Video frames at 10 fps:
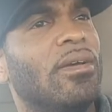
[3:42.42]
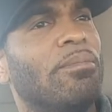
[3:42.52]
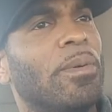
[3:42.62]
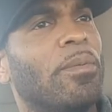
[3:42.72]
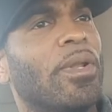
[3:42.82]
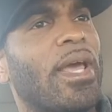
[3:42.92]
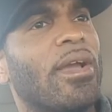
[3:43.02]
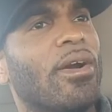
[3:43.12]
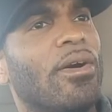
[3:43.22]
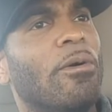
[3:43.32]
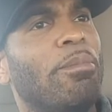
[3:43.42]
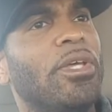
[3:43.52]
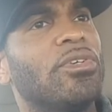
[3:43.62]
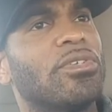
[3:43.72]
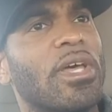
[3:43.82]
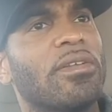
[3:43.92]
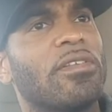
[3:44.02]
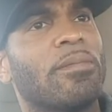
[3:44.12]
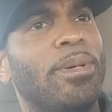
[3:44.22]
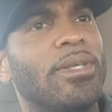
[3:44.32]
People were like, oh, Billy Joe Saunders
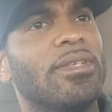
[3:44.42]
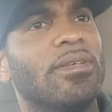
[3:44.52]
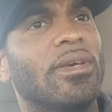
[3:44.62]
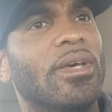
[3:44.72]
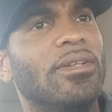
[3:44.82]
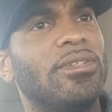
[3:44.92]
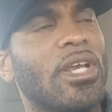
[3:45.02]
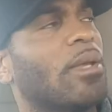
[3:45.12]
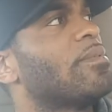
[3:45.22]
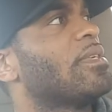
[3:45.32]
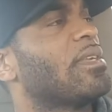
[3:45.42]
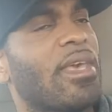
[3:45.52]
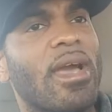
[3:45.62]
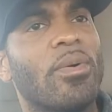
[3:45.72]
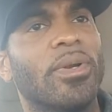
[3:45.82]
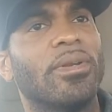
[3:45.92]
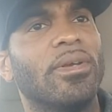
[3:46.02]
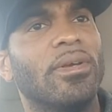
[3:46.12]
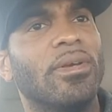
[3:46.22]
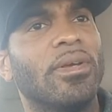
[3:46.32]
is a pussy. Jacobs is a coward.
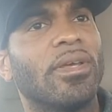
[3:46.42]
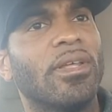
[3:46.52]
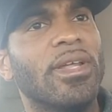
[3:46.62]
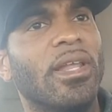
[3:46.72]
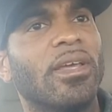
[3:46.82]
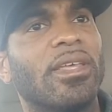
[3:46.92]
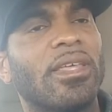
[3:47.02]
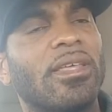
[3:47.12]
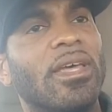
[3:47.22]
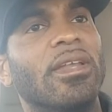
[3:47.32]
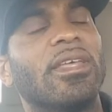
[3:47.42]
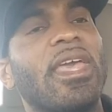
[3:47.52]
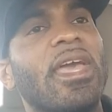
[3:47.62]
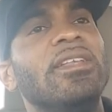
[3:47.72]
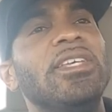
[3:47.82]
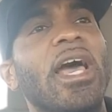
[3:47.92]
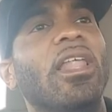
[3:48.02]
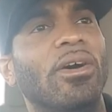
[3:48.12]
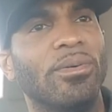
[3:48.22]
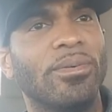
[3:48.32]
Canelo, Ken, Ken
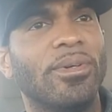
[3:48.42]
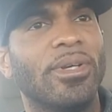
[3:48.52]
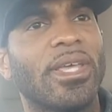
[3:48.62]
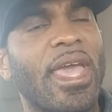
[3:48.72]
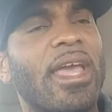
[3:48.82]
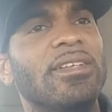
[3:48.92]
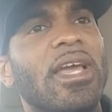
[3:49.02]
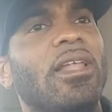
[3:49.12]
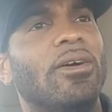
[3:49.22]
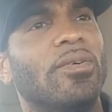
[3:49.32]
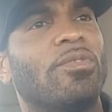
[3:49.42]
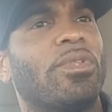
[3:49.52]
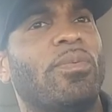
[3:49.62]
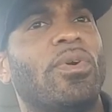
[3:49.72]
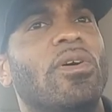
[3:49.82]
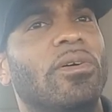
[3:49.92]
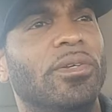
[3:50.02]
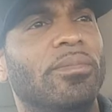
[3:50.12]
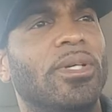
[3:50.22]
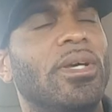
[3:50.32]
Yellow. Ken Yellow is what they were calling
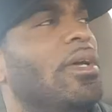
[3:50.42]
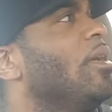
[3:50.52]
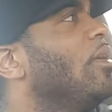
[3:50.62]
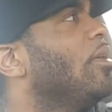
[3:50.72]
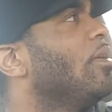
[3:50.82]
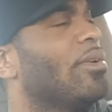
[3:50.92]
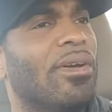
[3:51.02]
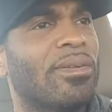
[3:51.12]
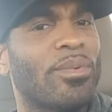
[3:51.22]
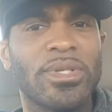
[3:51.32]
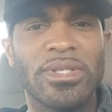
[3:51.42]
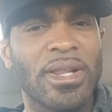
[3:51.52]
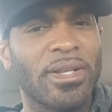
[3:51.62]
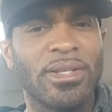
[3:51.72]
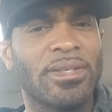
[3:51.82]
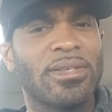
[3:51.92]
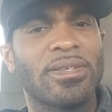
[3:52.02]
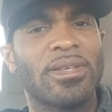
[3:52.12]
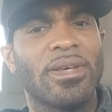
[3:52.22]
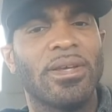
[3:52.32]
him. No, there was none of this,